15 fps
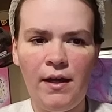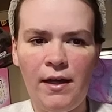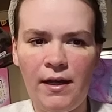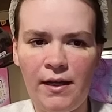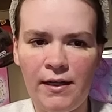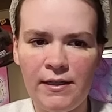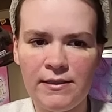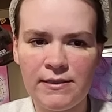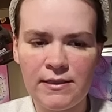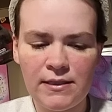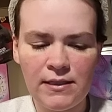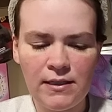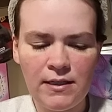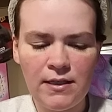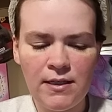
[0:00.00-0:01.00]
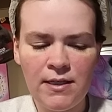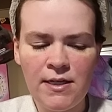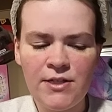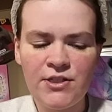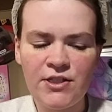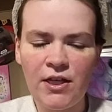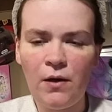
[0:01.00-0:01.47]
And
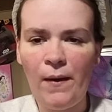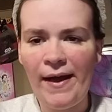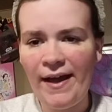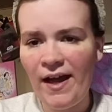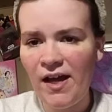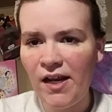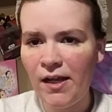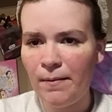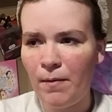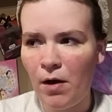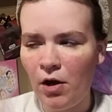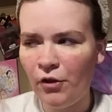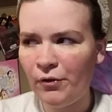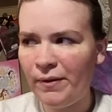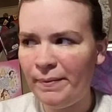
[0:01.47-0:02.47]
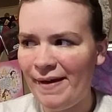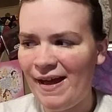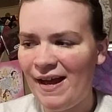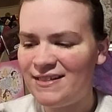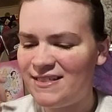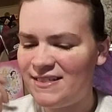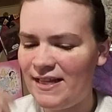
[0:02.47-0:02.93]
so I got him all three
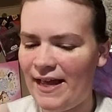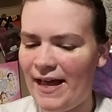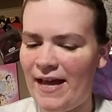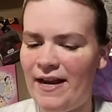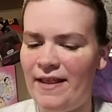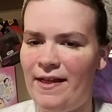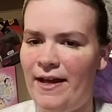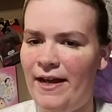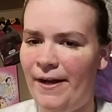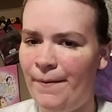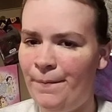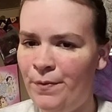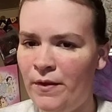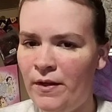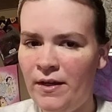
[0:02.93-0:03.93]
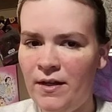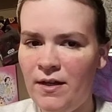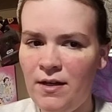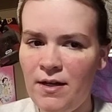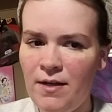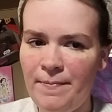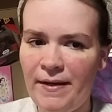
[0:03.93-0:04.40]
bags that they had of that
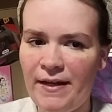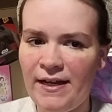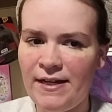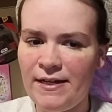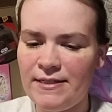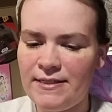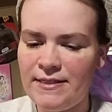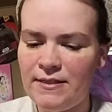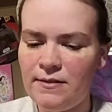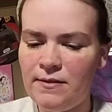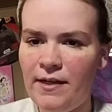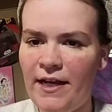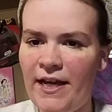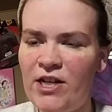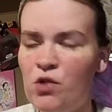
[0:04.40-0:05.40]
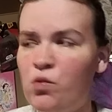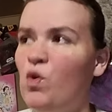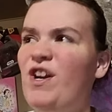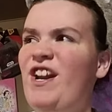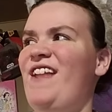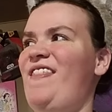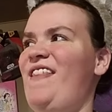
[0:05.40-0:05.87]
because each
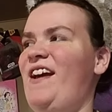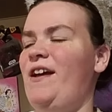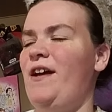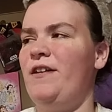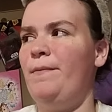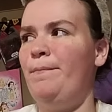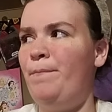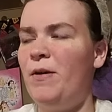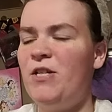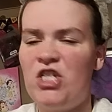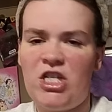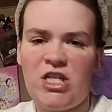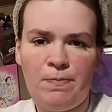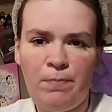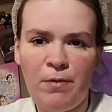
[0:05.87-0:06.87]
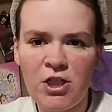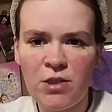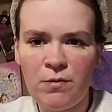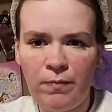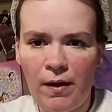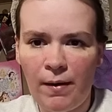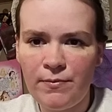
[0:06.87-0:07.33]
one had like a bunch of
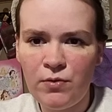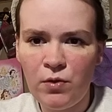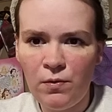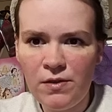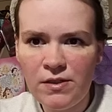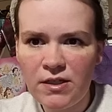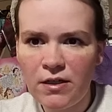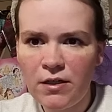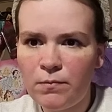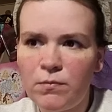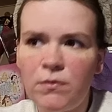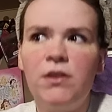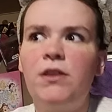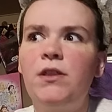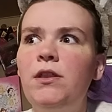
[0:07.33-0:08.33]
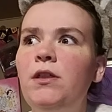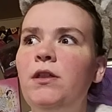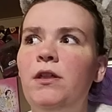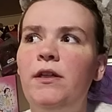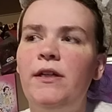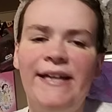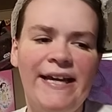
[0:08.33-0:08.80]
SpongeBob toys and I'm like,
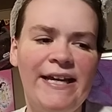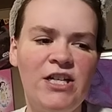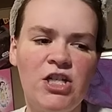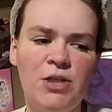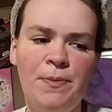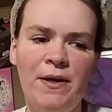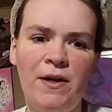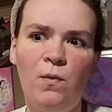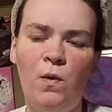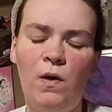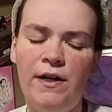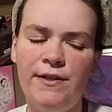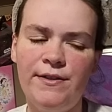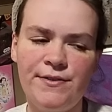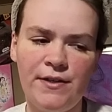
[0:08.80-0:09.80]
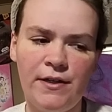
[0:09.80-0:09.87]
oh, I can't just pick one.